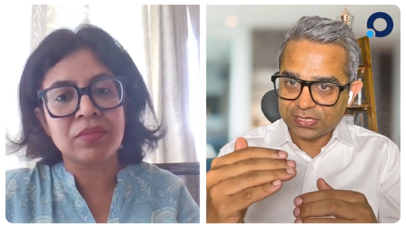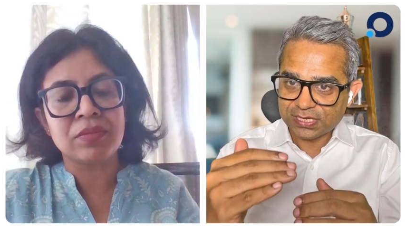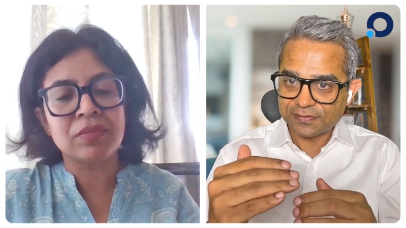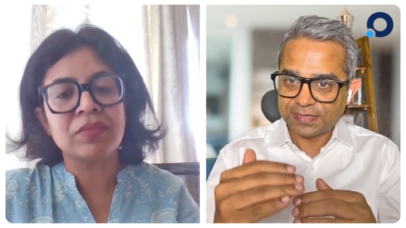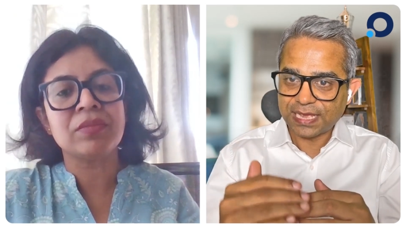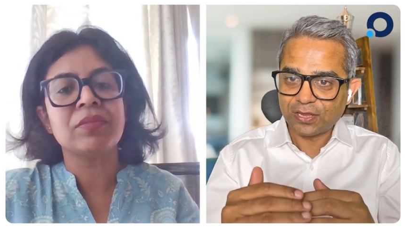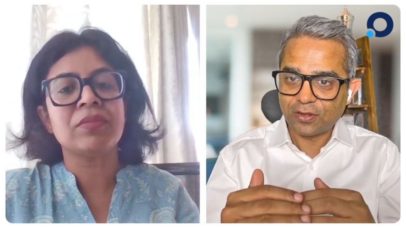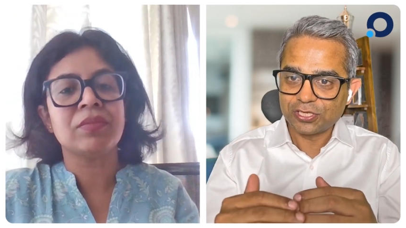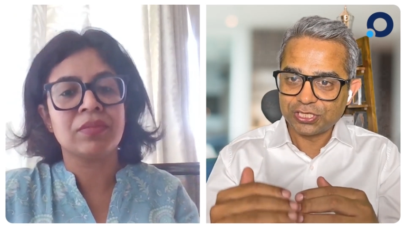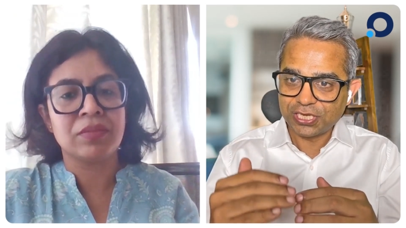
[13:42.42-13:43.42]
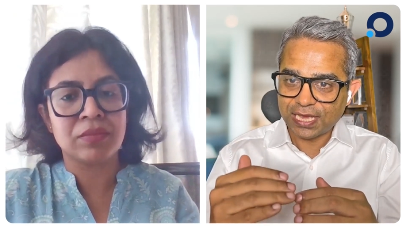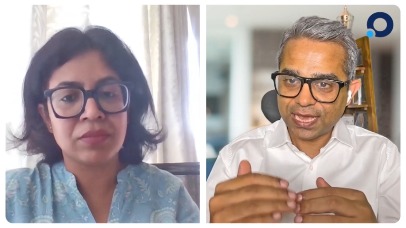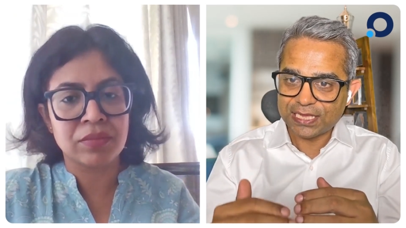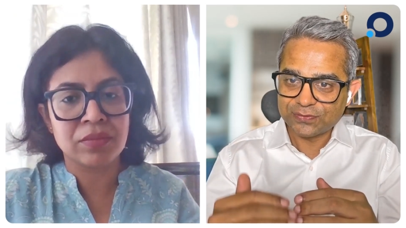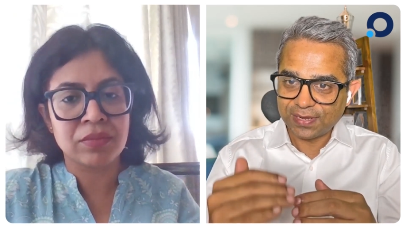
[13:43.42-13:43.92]
Speaker 1: positive psychology
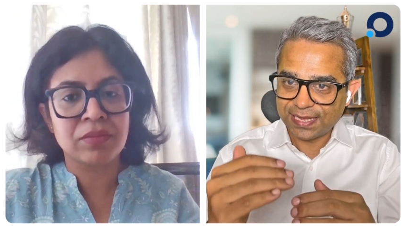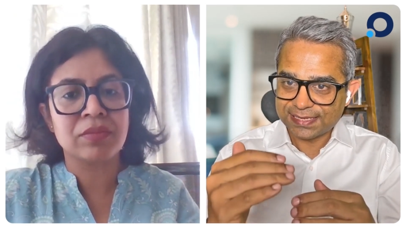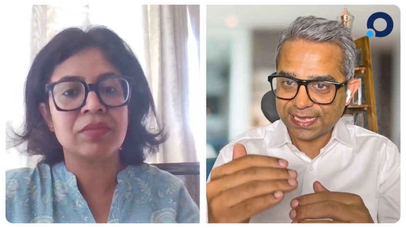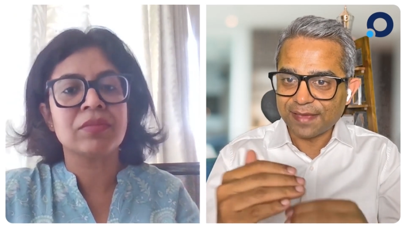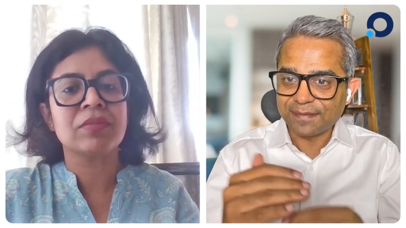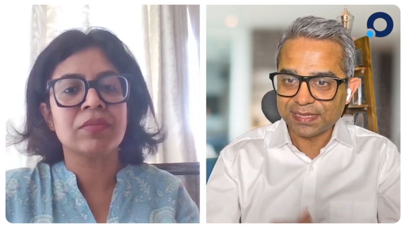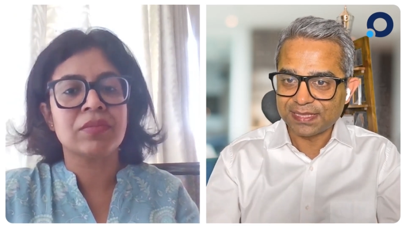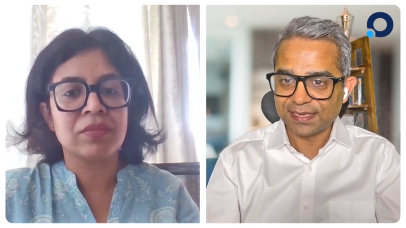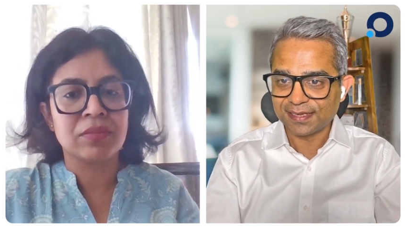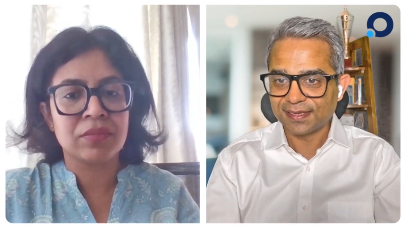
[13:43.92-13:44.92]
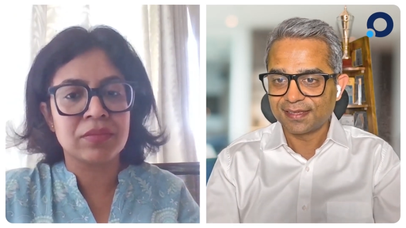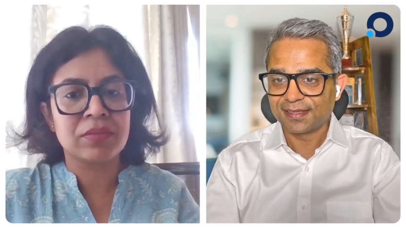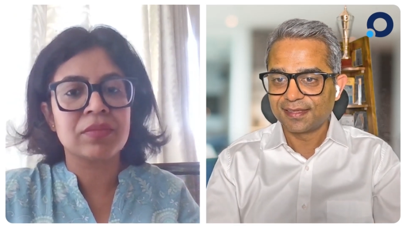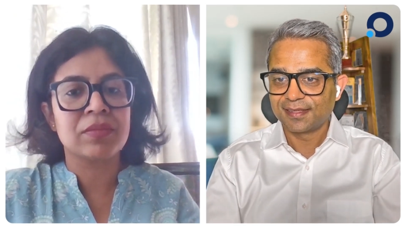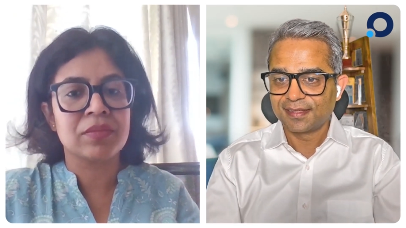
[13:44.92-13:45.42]
as well as empathy.
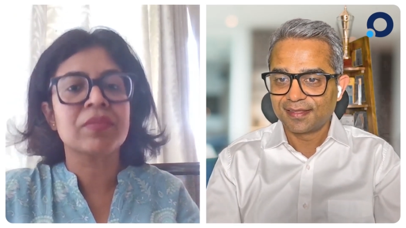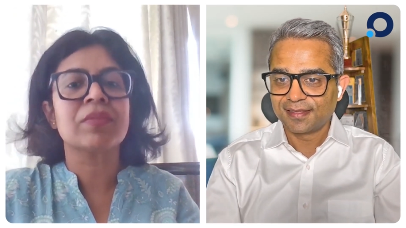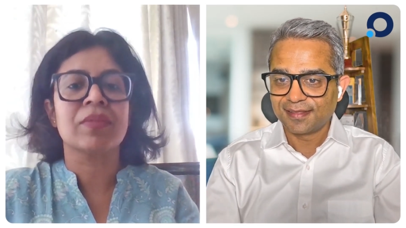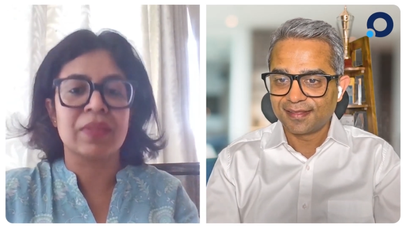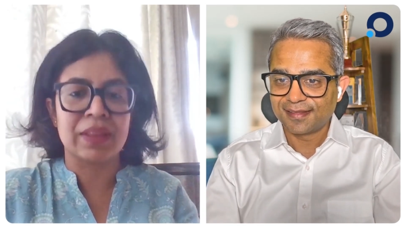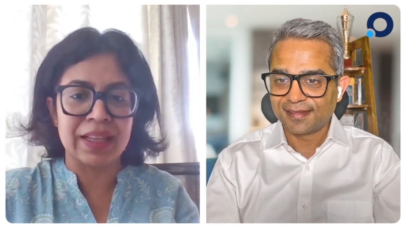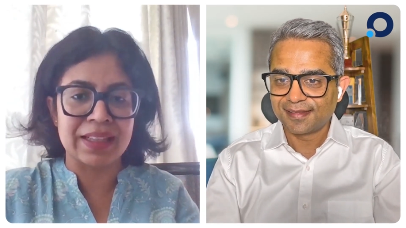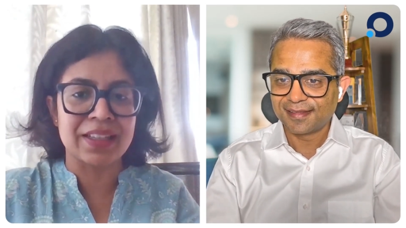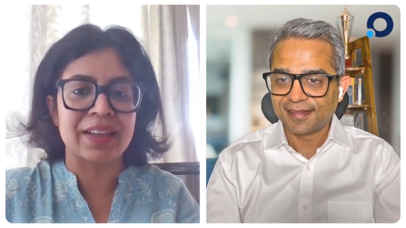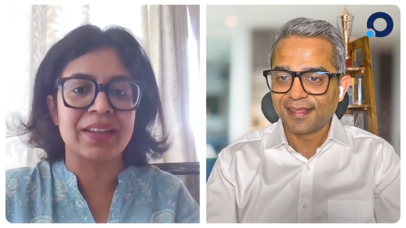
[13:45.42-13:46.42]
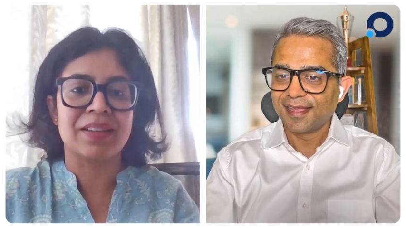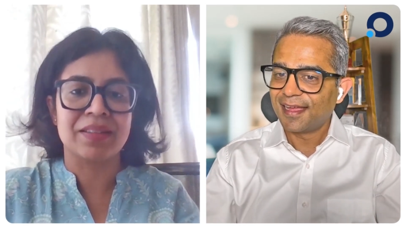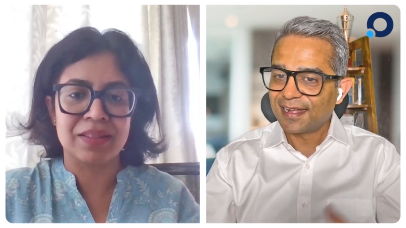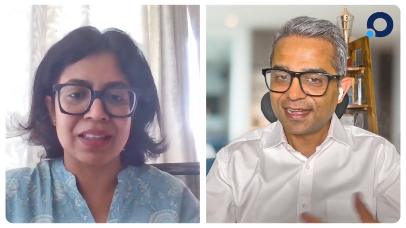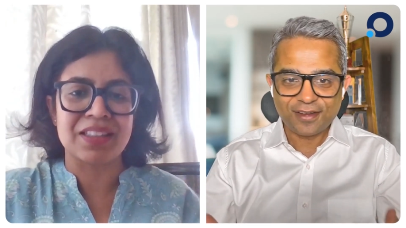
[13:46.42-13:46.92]
That's right.
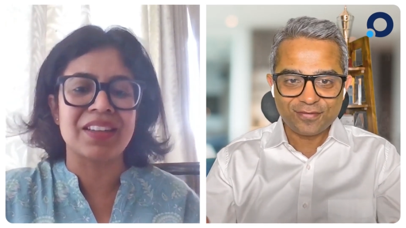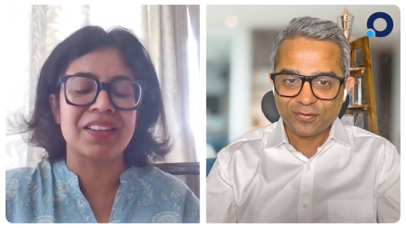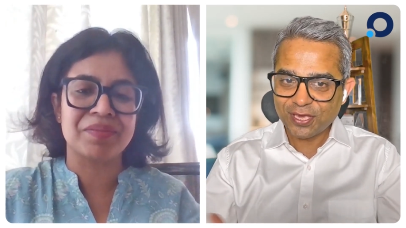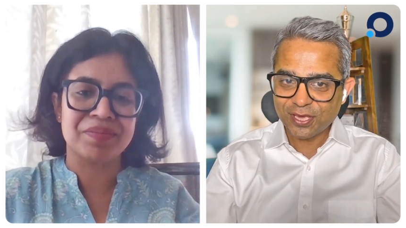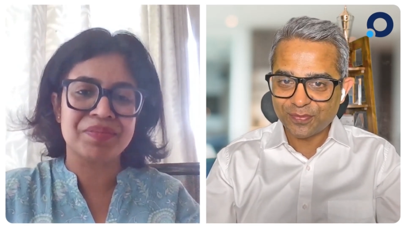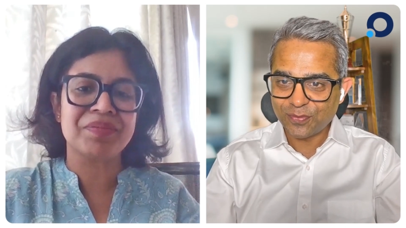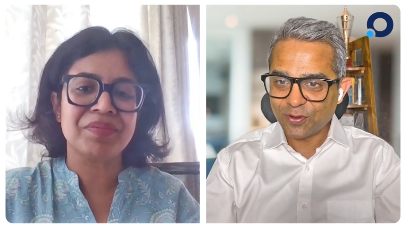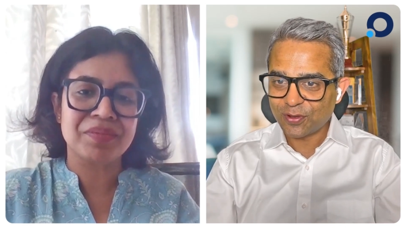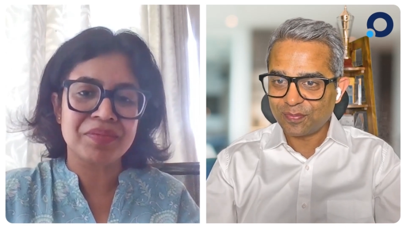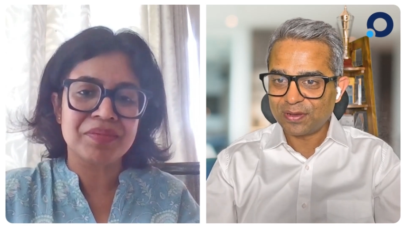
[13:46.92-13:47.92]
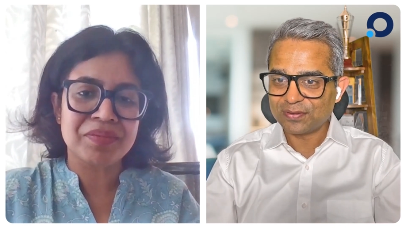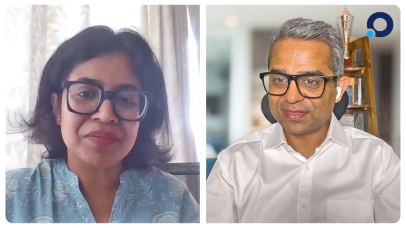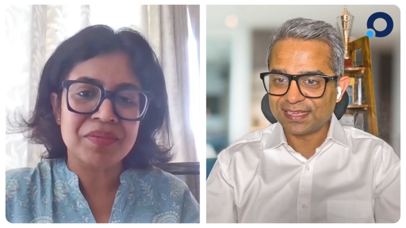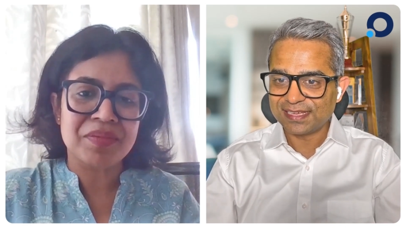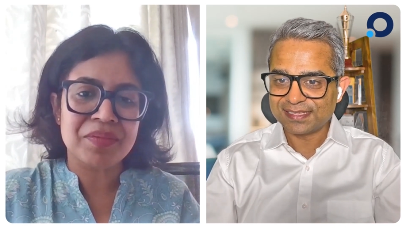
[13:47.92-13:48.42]
Love to hear more
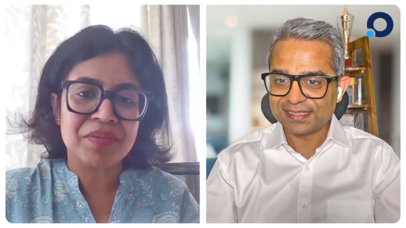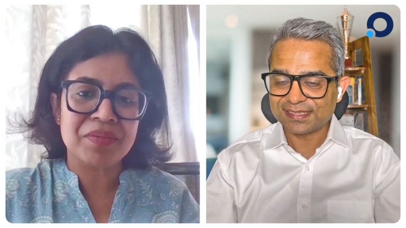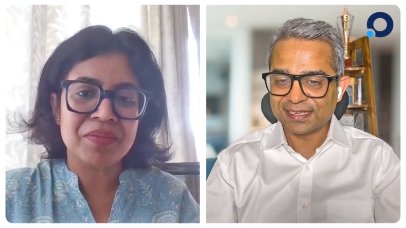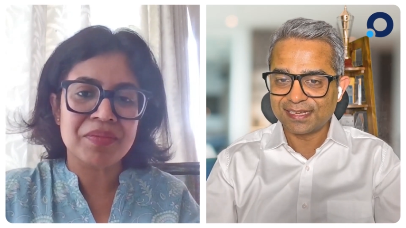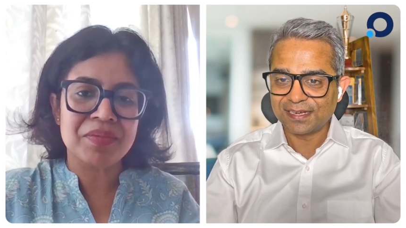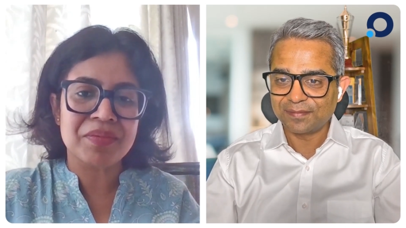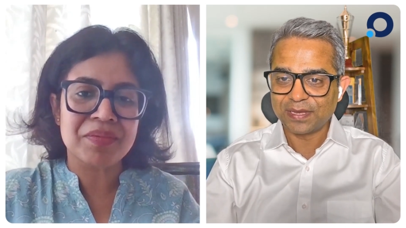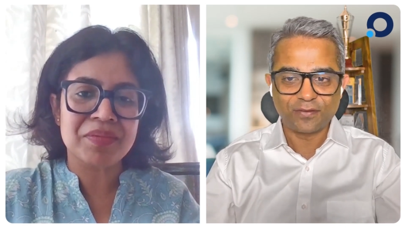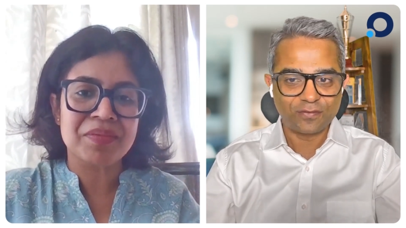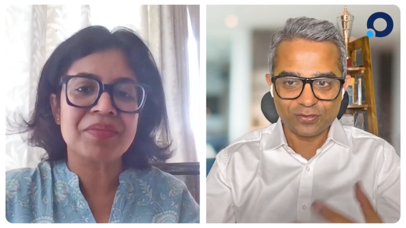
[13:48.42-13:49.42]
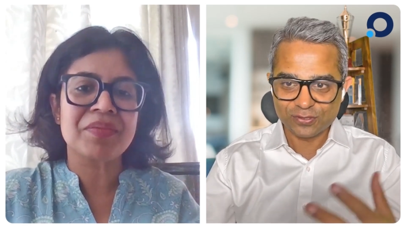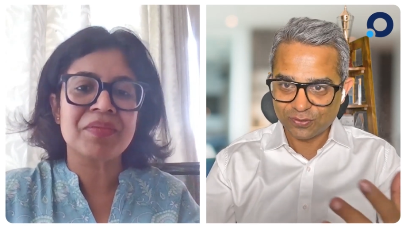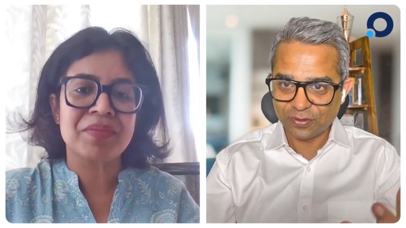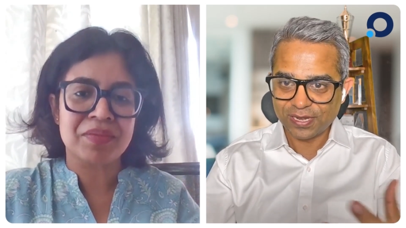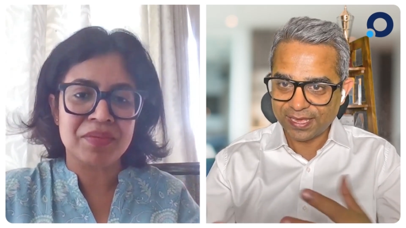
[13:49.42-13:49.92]
about this. Um, and of course,
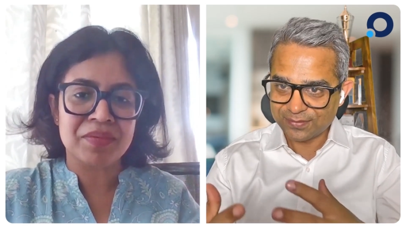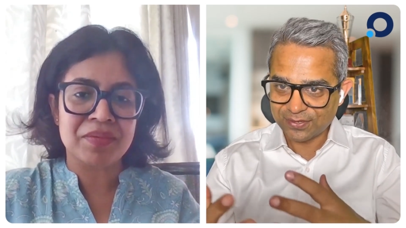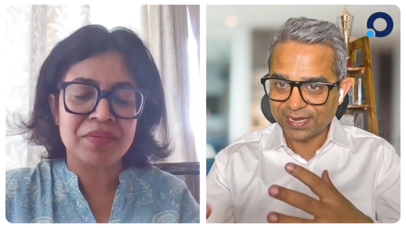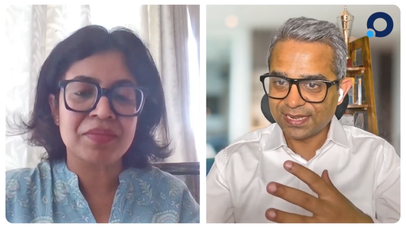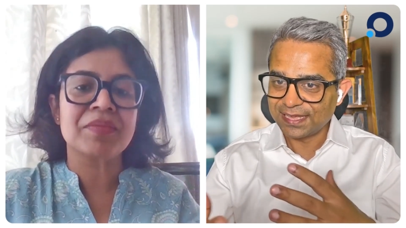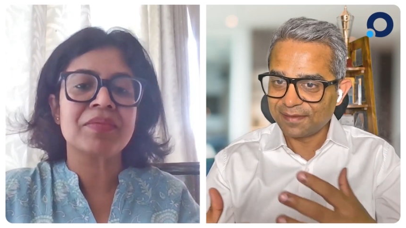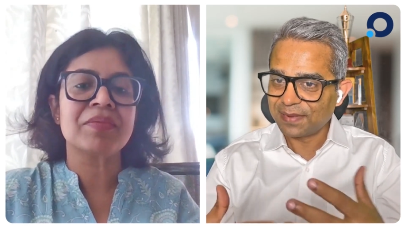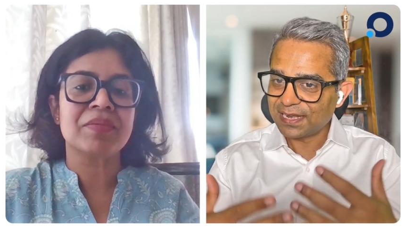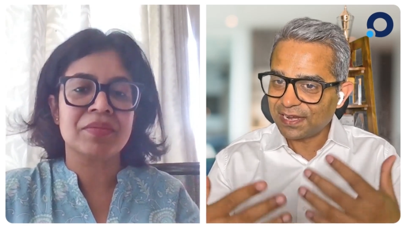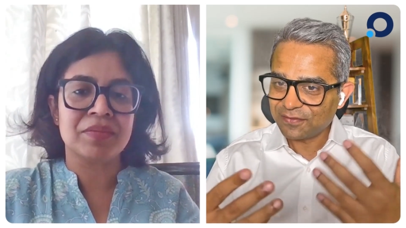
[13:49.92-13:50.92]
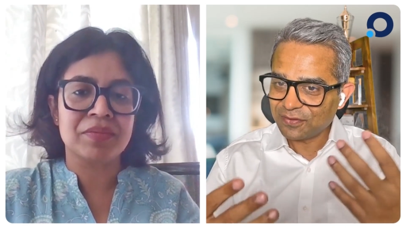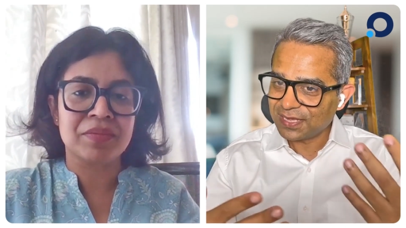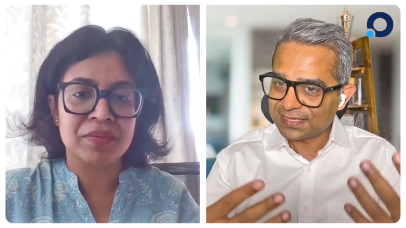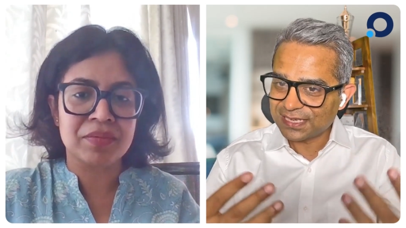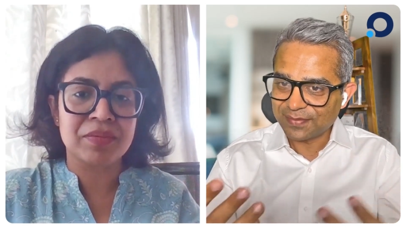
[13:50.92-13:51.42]
no names or anything, but love to
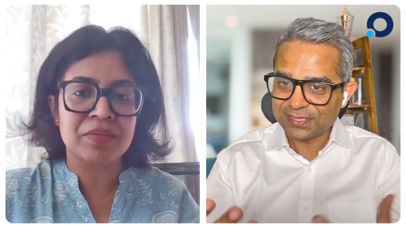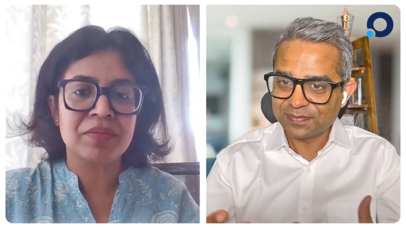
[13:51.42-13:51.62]
hear some